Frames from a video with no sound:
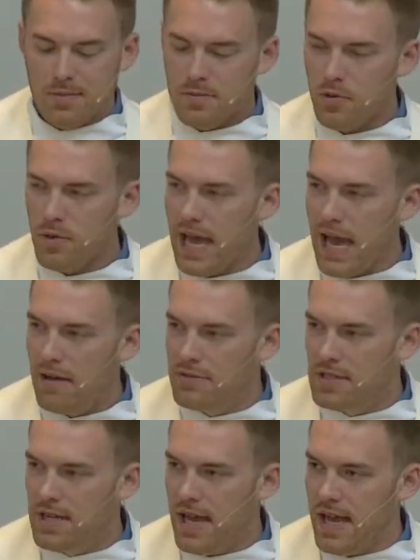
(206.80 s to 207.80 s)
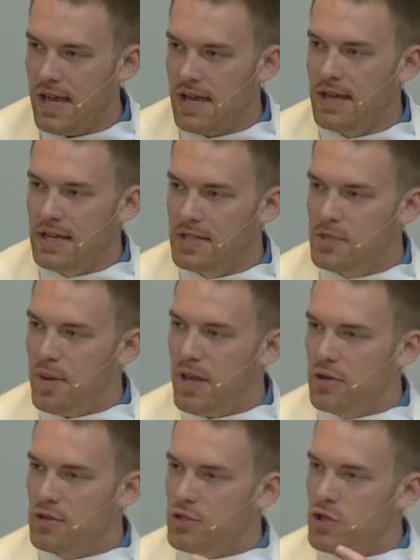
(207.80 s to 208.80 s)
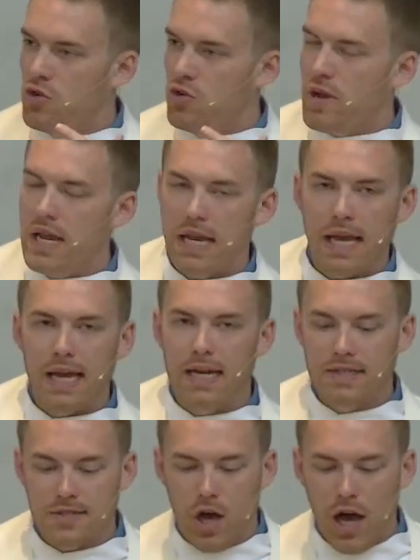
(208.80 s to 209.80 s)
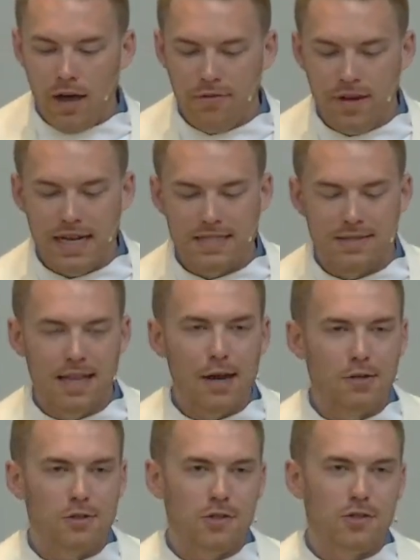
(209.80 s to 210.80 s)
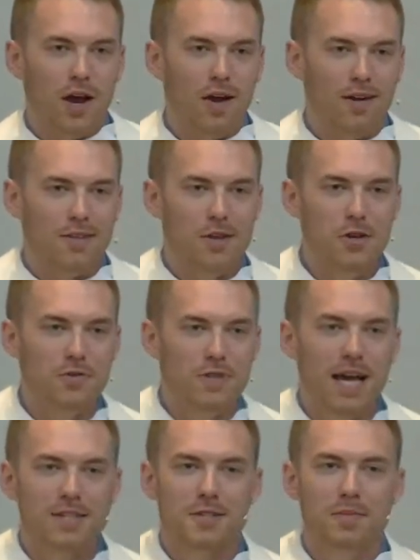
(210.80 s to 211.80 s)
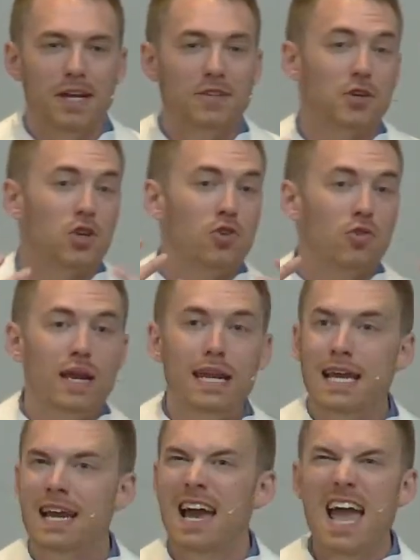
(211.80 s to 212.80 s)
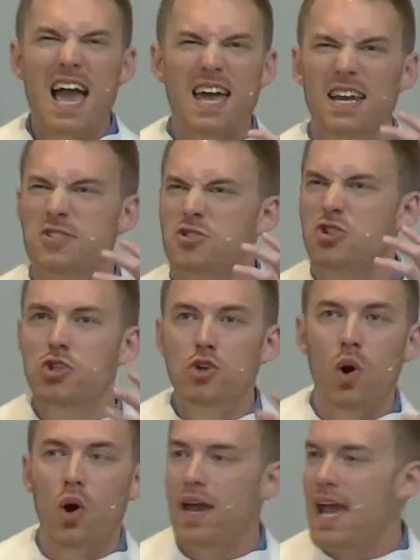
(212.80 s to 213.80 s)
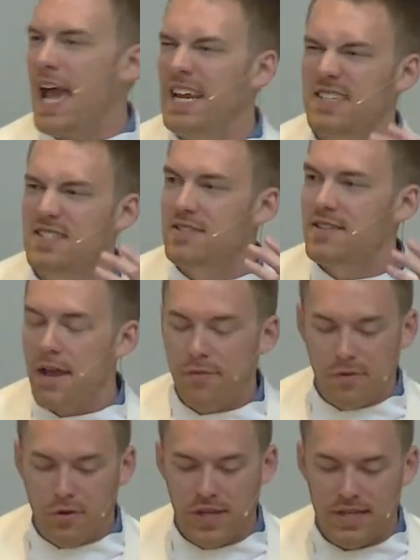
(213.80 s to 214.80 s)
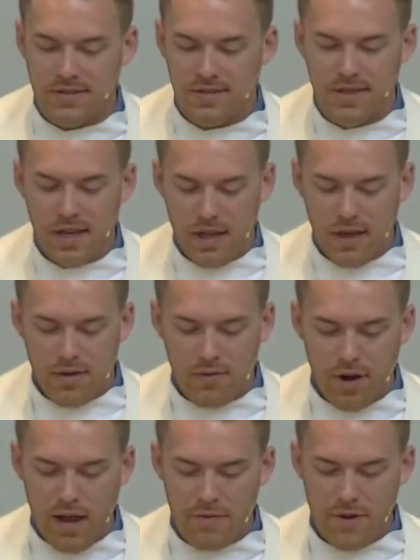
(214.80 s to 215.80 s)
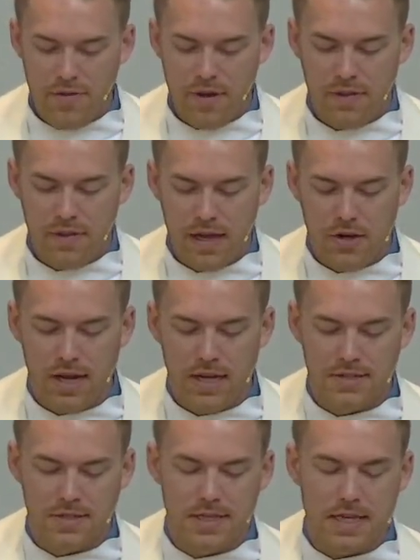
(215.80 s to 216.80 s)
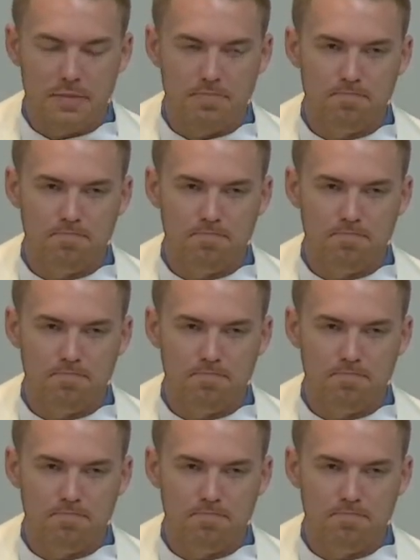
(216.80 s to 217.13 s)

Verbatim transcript: What we have today is Peter's greeting, and as often as letters start in the New Testament, it's a greeting and it's joy and it's thankfulness for everything that Christ did.